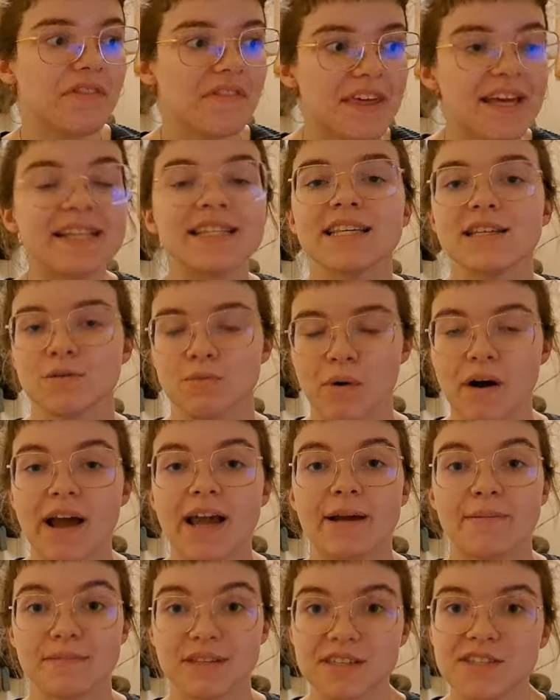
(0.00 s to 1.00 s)
This is why
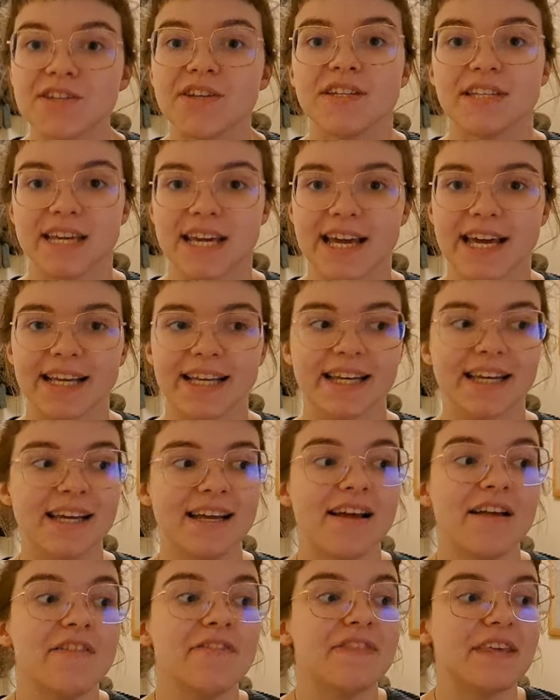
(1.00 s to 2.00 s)
I'm studying
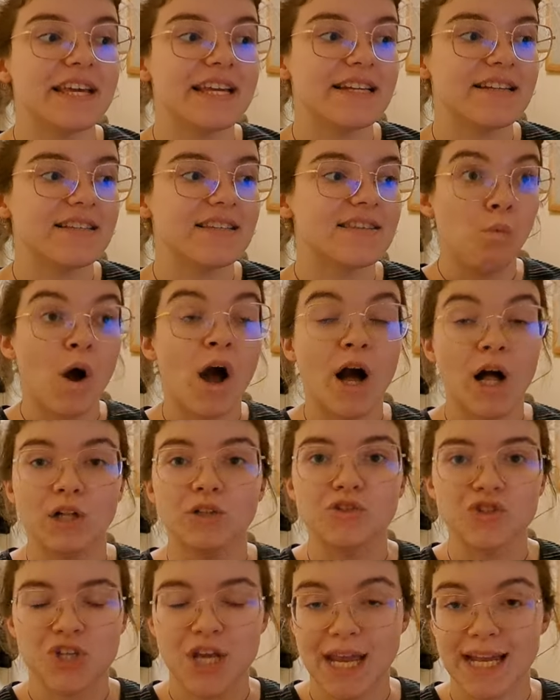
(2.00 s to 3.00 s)
these
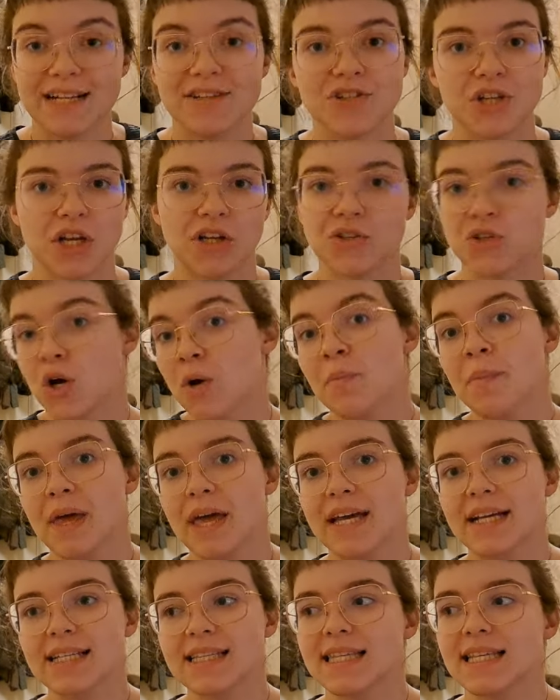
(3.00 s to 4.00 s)
world-changing
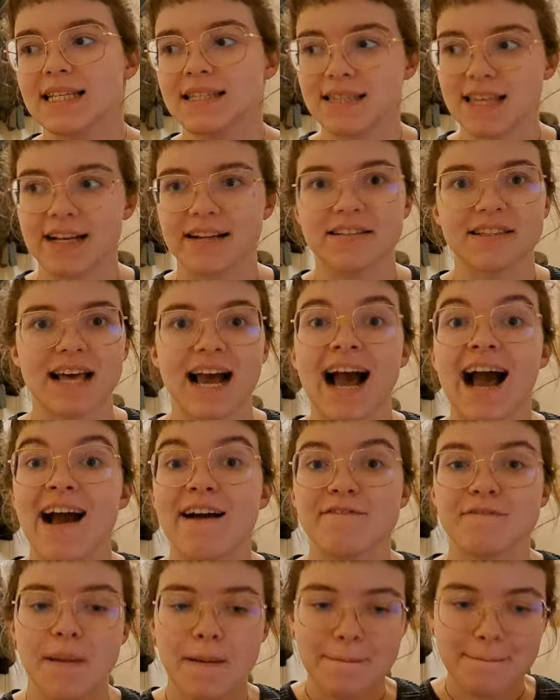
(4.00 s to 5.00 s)
topics, these things that
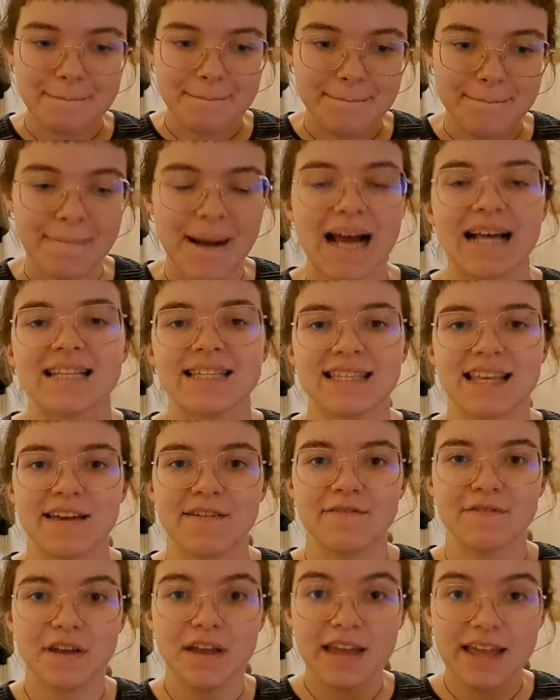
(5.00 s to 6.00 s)
have
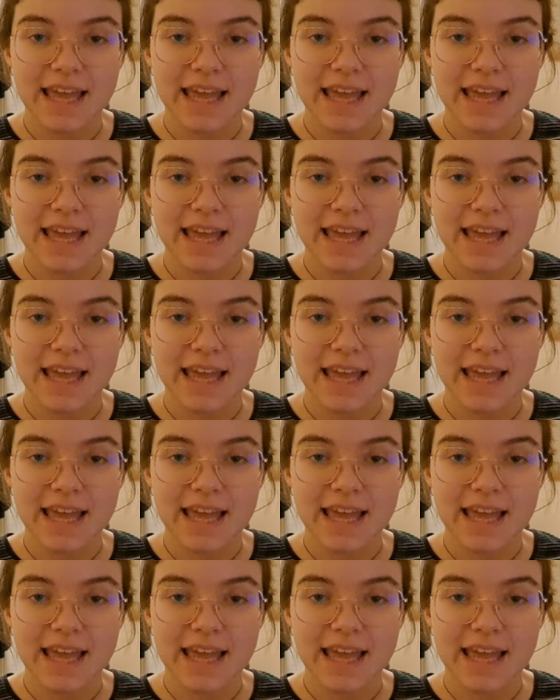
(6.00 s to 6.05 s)
massive